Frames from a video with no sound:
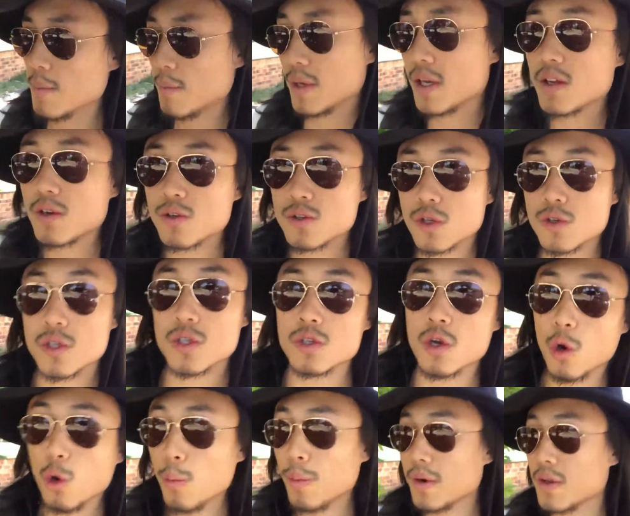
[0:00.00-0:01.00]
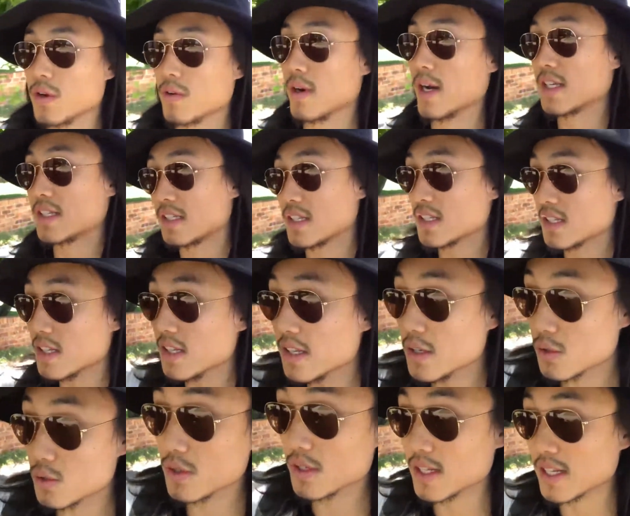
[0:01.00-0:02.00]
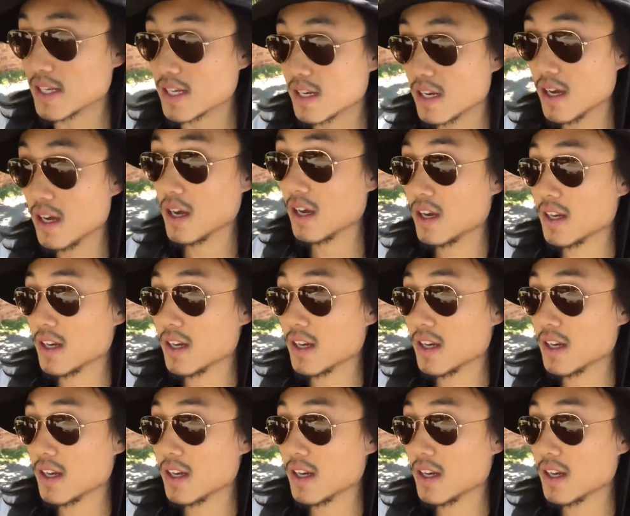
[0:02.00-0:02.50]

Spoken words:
but you can also just open your eyes and just literally